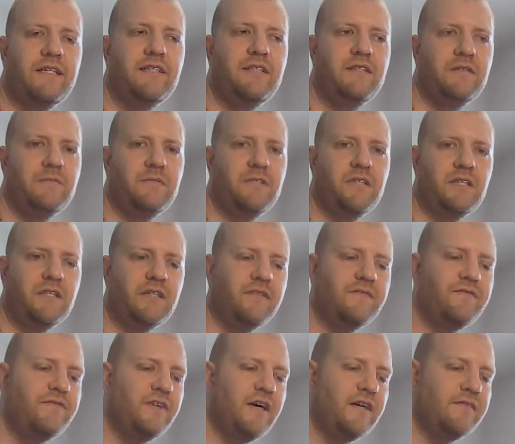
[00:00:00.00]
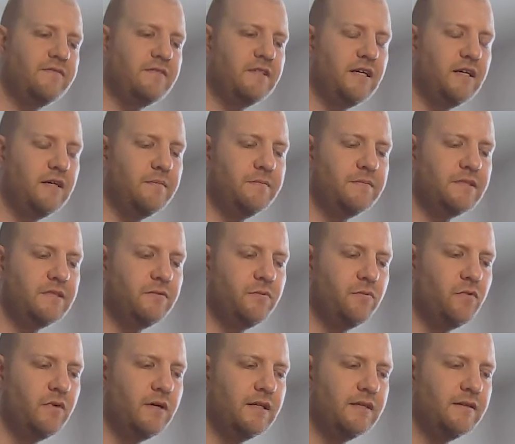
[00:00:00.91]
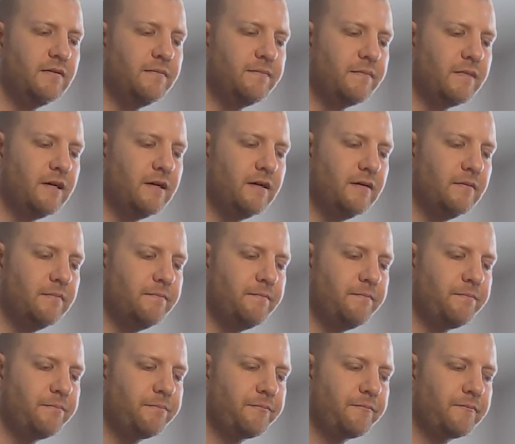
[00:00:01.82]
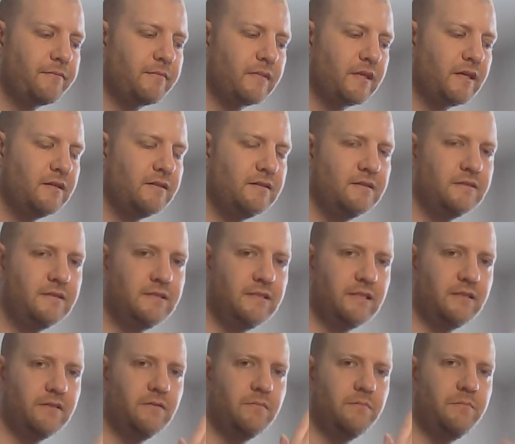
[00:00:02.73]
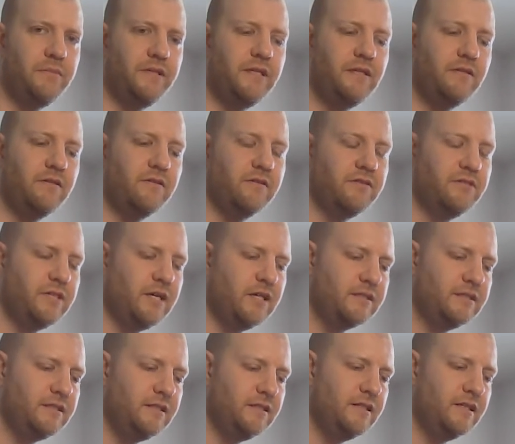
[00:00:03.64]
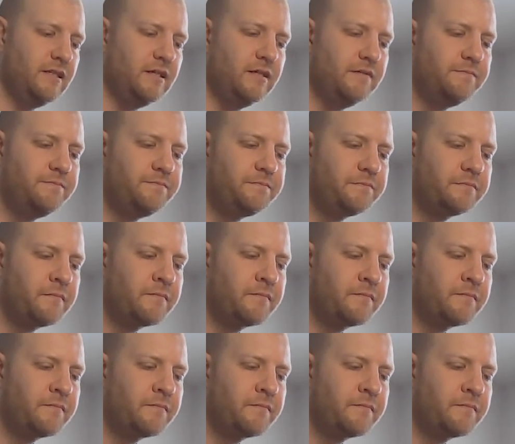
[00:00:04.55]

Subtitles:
hitting the mridanga 5 times in one single beat or jati there.